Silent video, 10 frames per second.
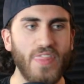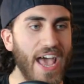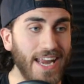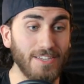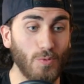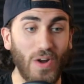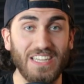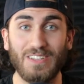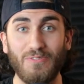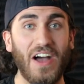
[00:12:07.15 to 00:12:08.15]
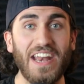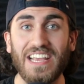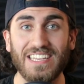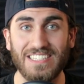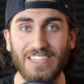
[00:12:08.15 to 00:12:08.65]
That is what he's
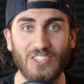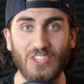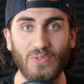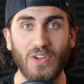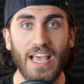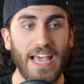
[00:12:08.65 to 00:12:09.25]
inviting us into.